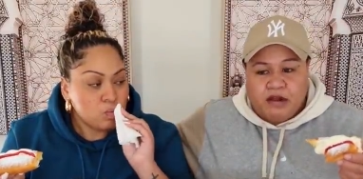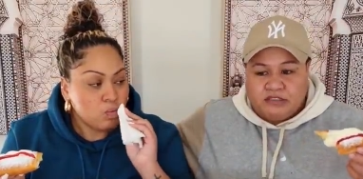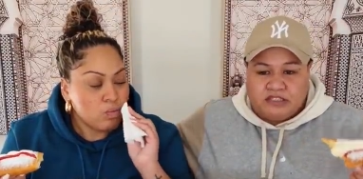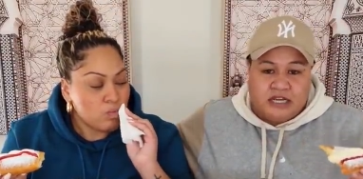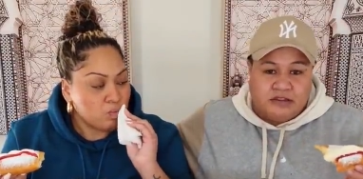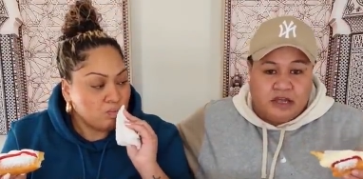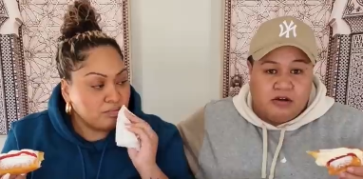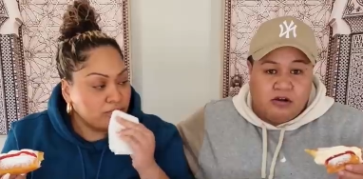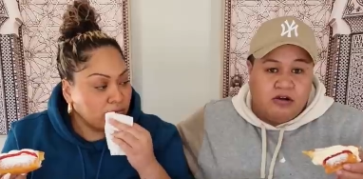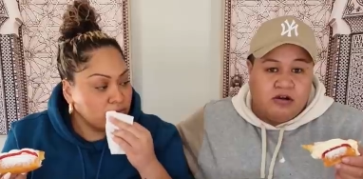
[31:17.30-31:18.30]
Speaker 1: saying
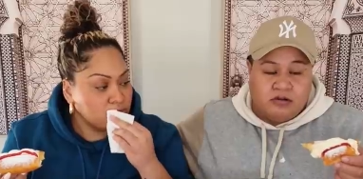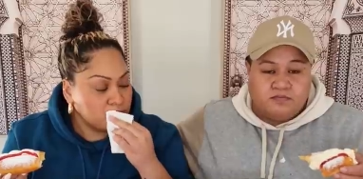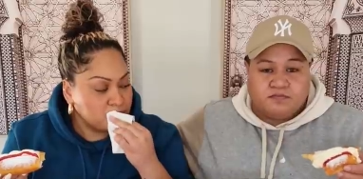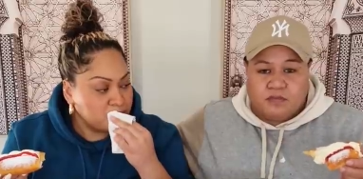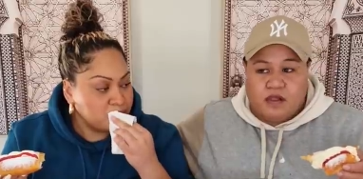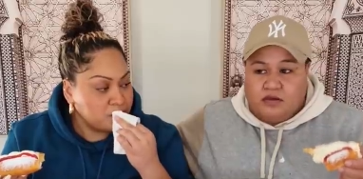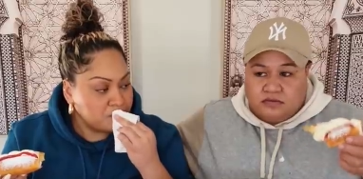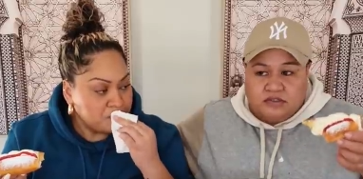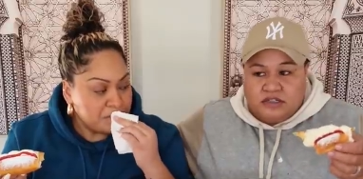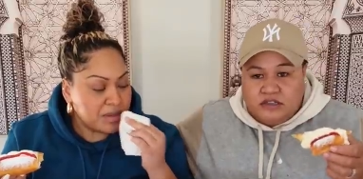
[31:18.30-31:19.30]
that, oh,
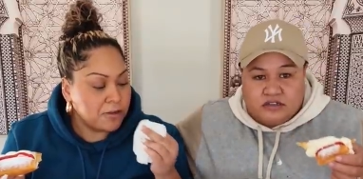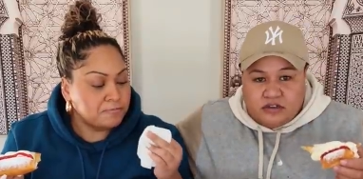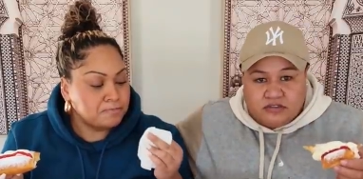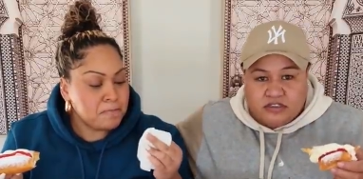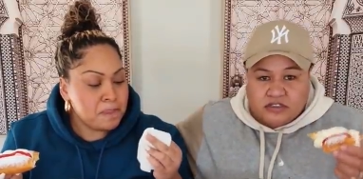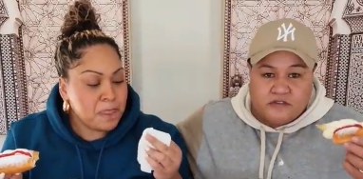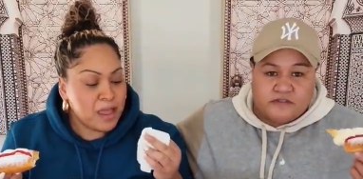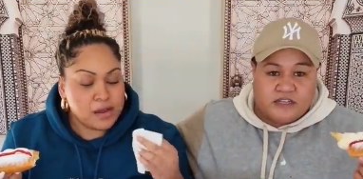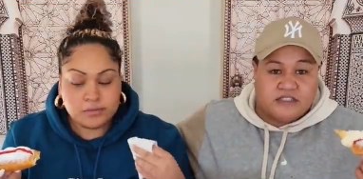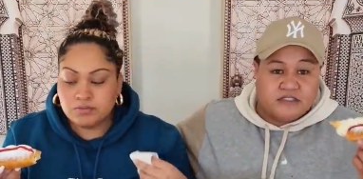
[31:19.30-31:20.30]
they're the closest
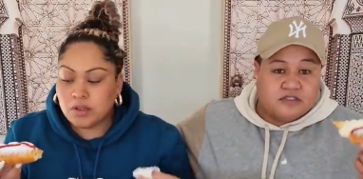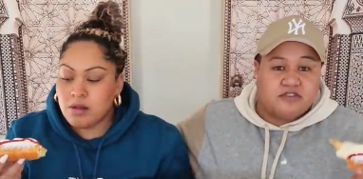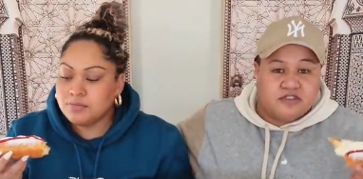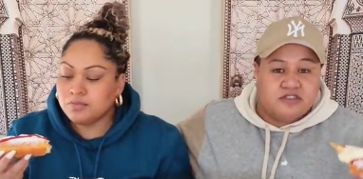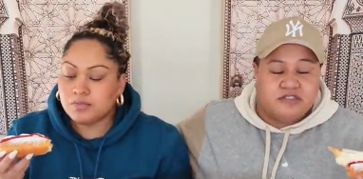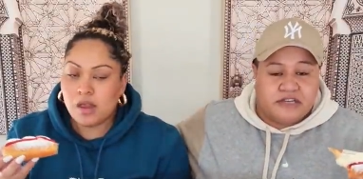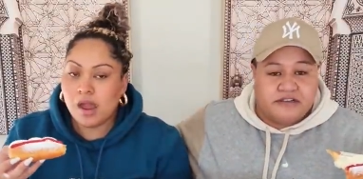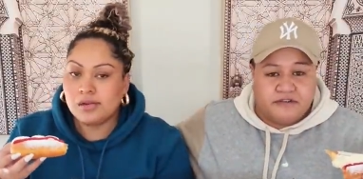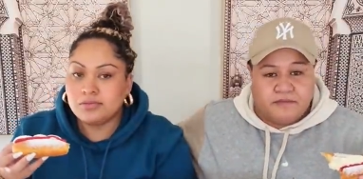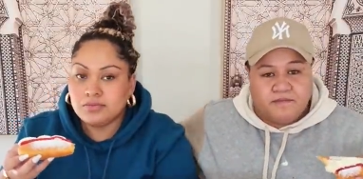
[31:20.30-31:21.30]
I've tasted to New
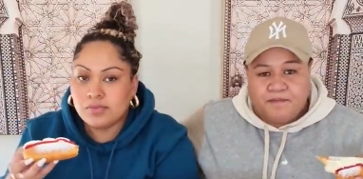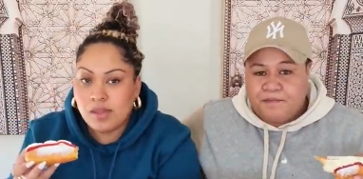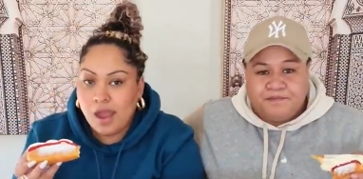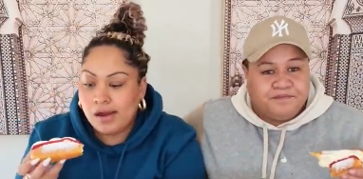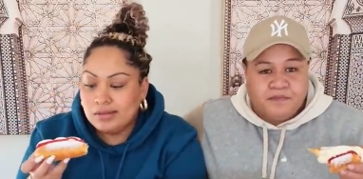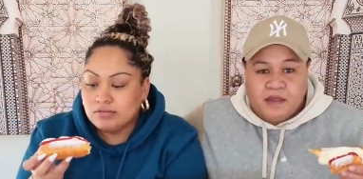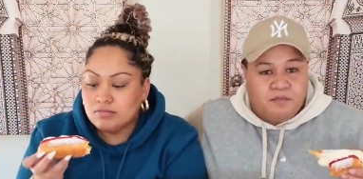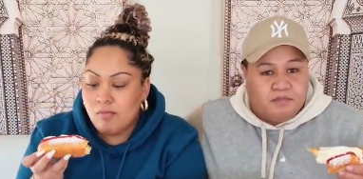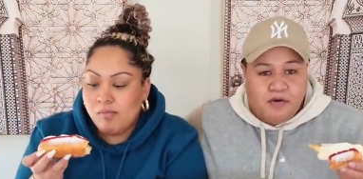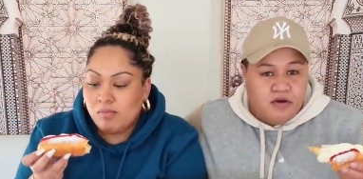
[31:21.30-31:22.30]
Zealand.
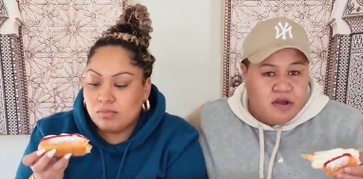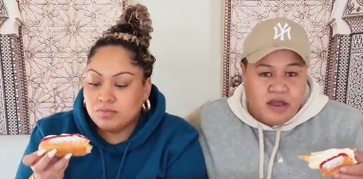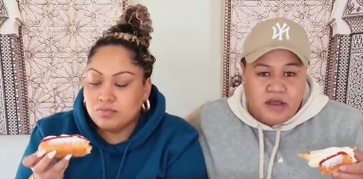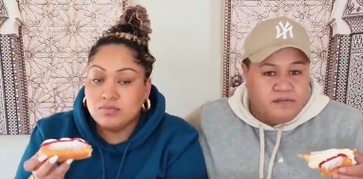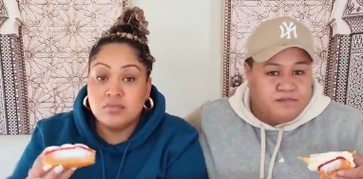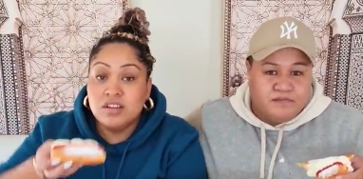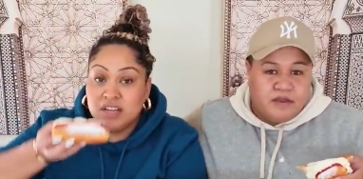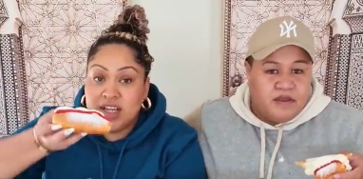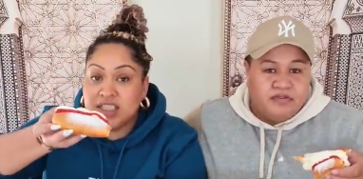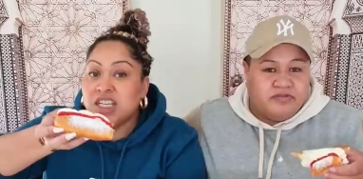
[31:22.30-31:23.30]
Boy,
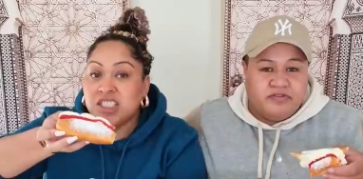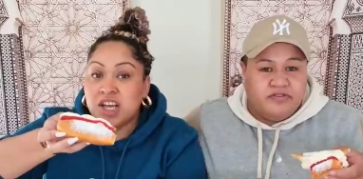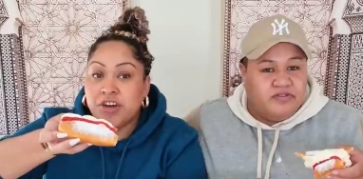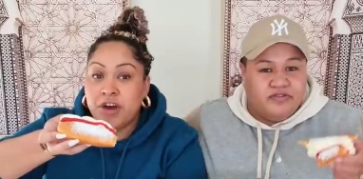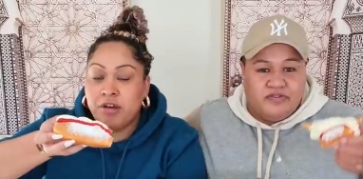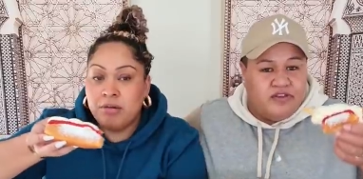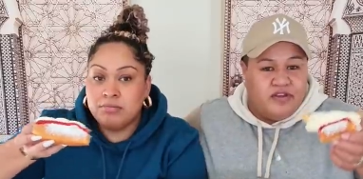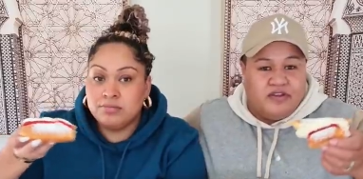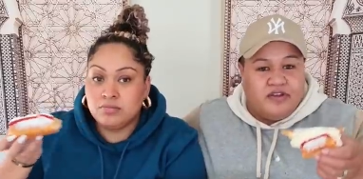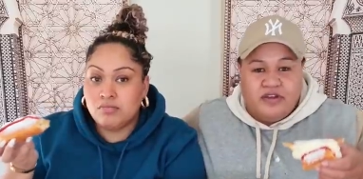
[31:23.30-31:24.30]
these taste like
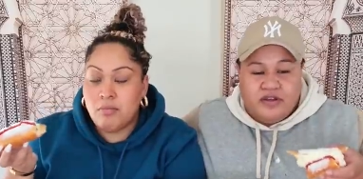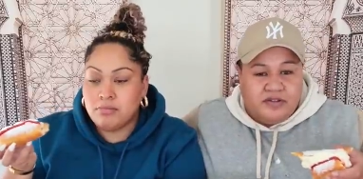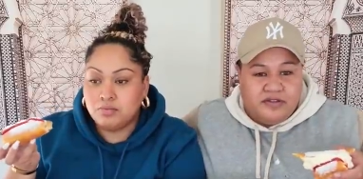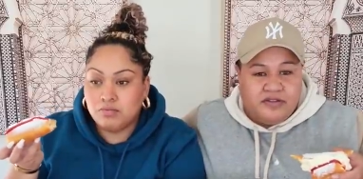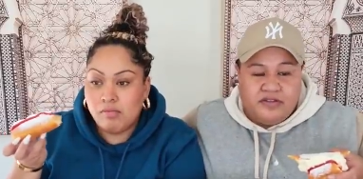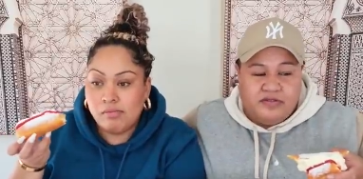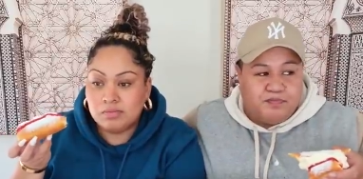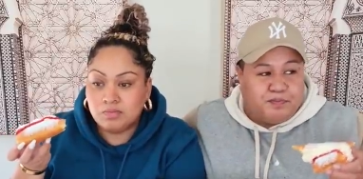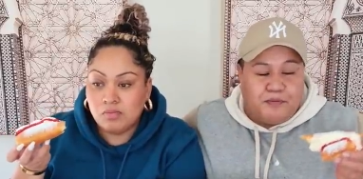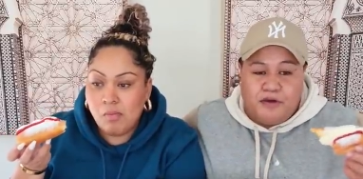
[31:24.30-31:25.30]
home.
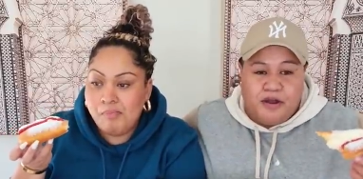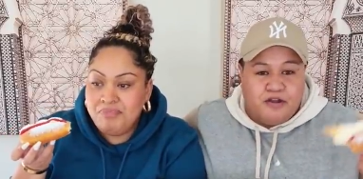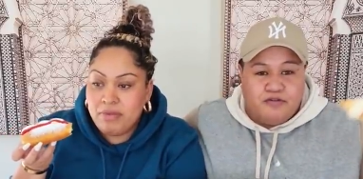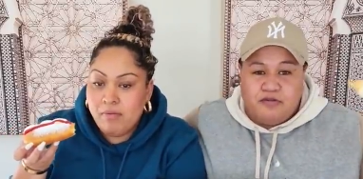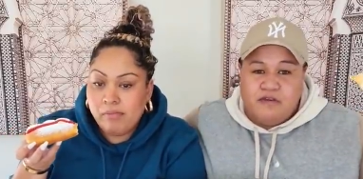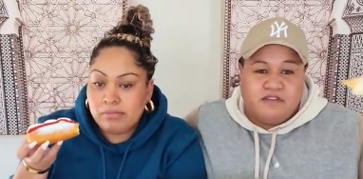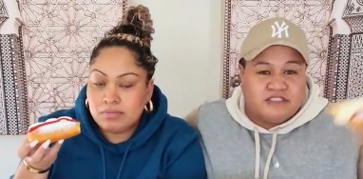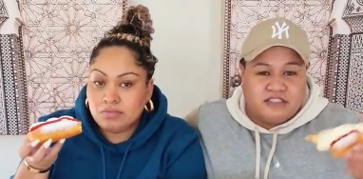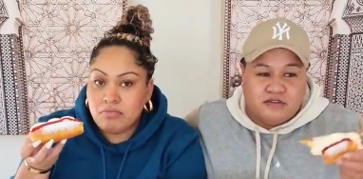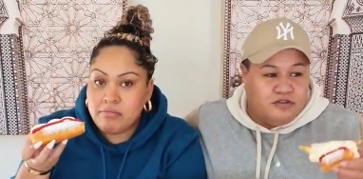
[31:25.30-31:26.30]
Boy,
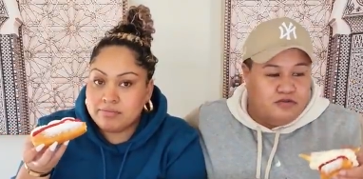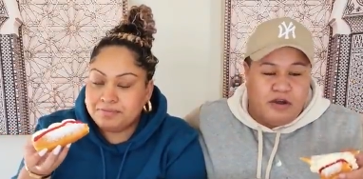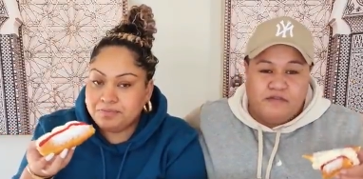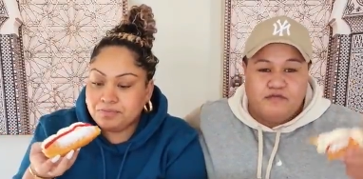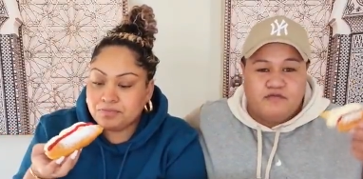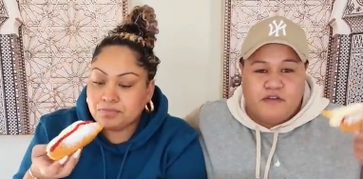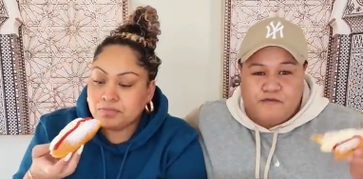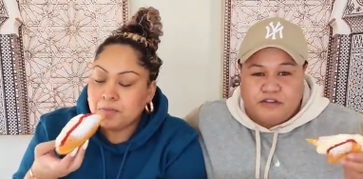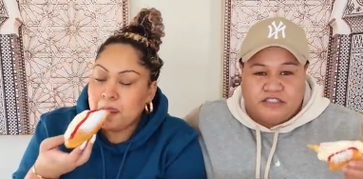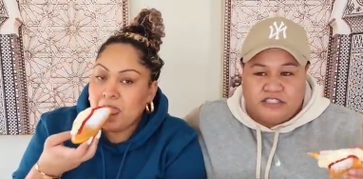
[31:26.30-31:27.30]
whoever whoever
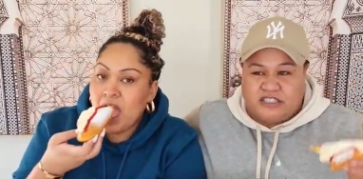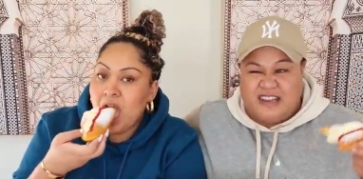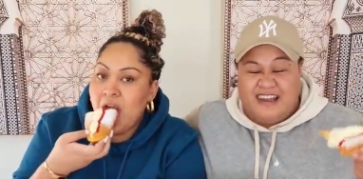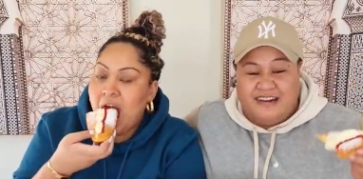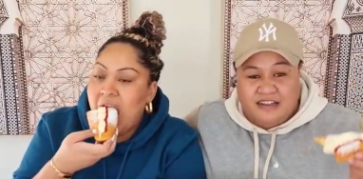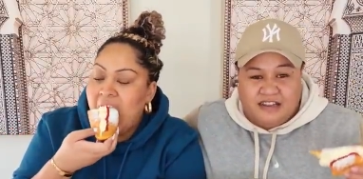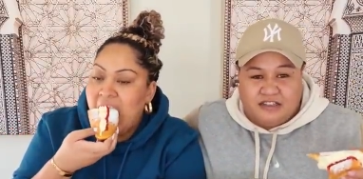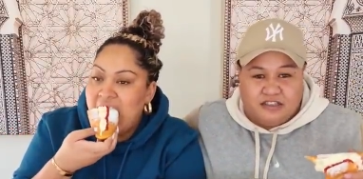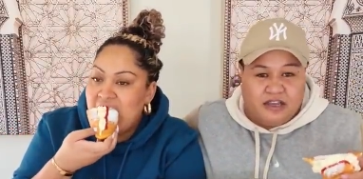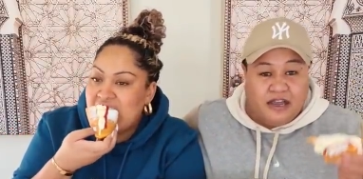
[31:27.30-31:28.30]
references
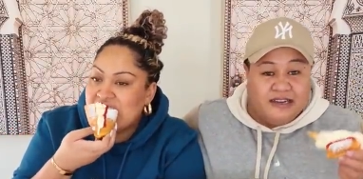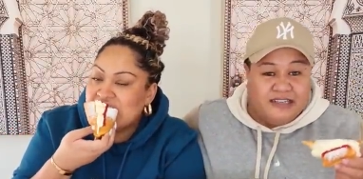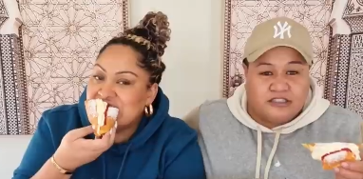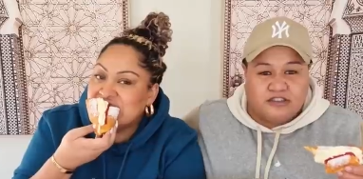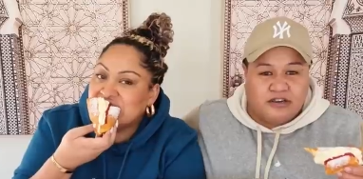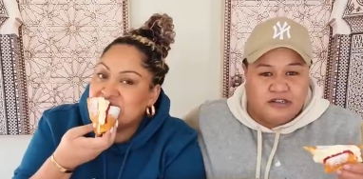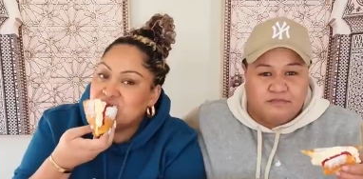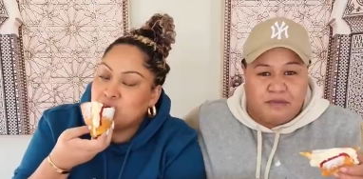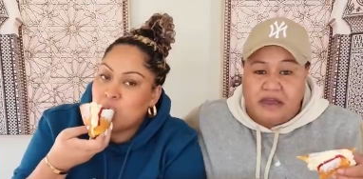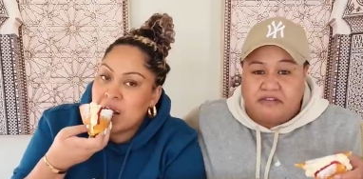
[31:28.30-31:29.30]
anything to any
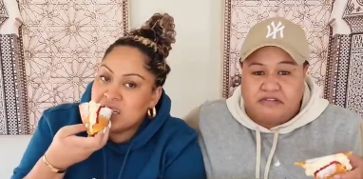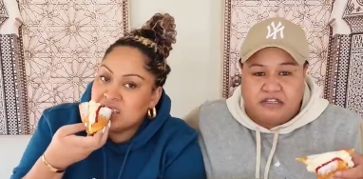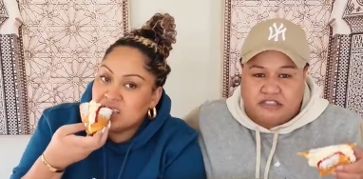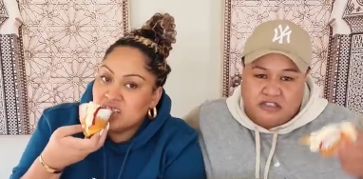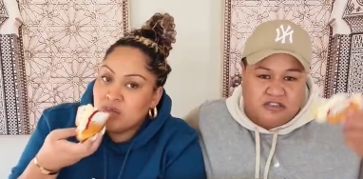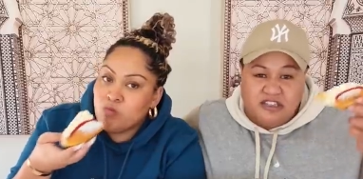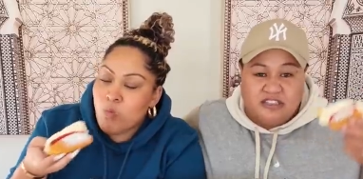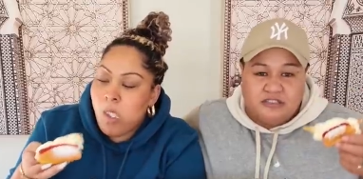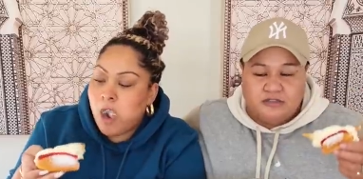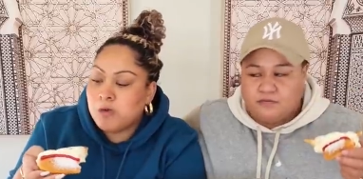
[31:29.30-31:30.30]
Australian bakery to
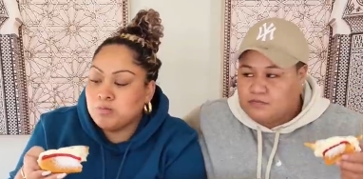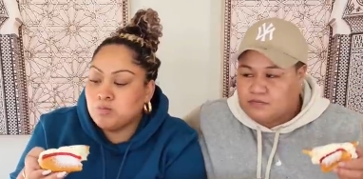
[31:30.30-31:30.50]
this,